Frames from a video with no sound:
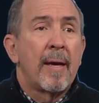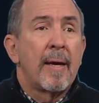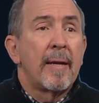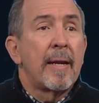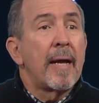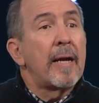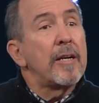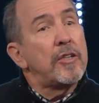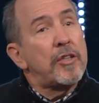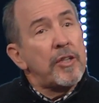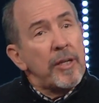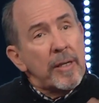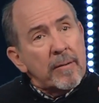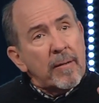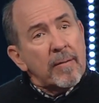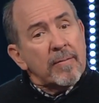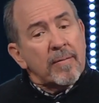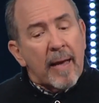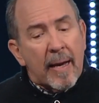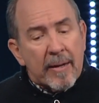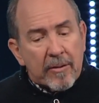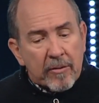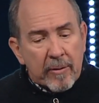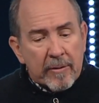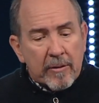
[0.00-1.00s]
Now, Jesus
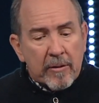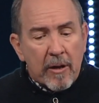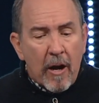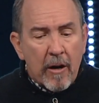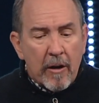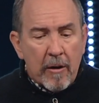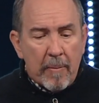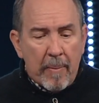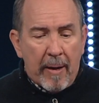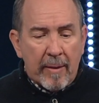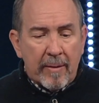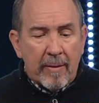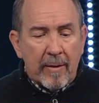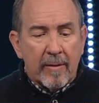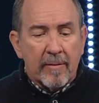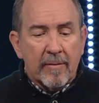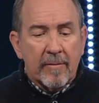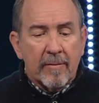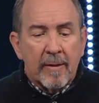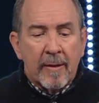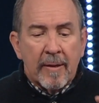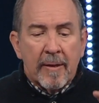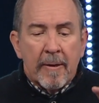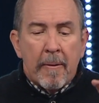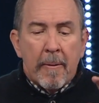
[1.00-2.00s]
actually talked about
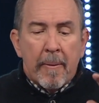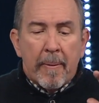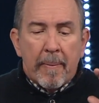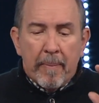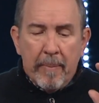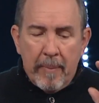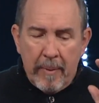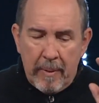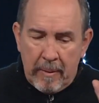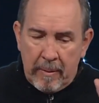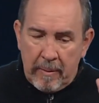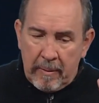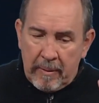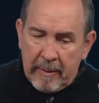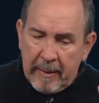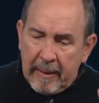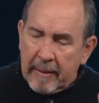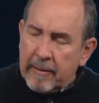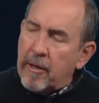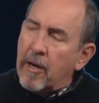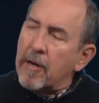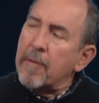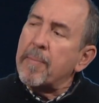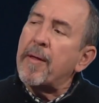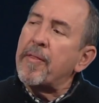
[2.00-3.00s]
this. He
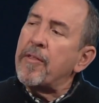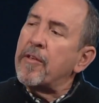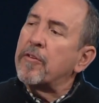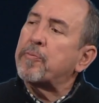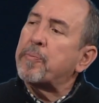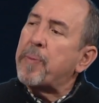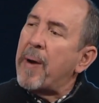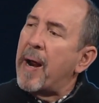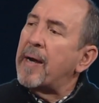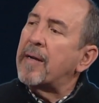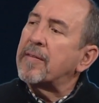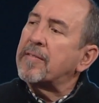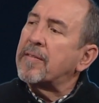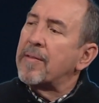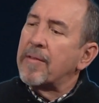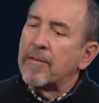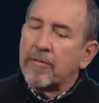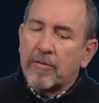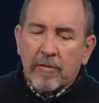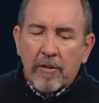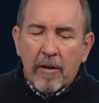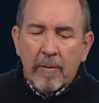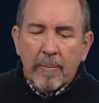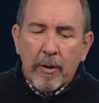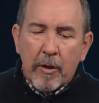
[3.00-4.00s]
talked about this practice in the
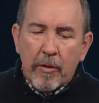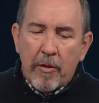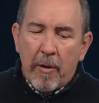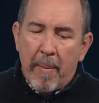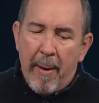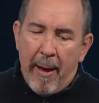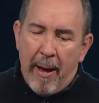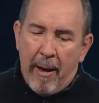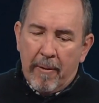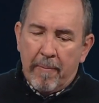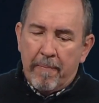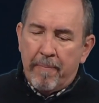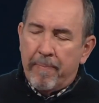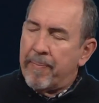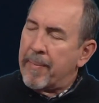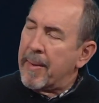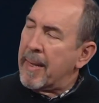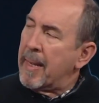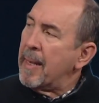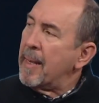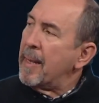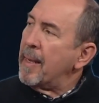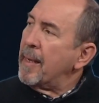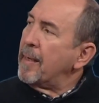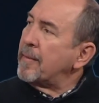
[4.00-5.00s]
Sermon on the Mount.
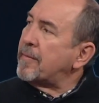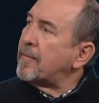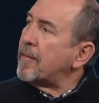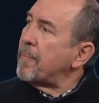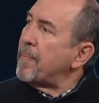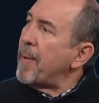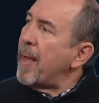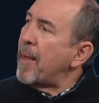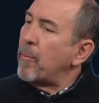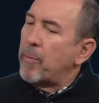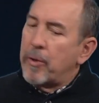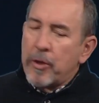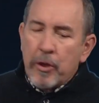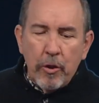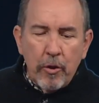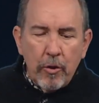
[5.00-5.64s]
He said, man, when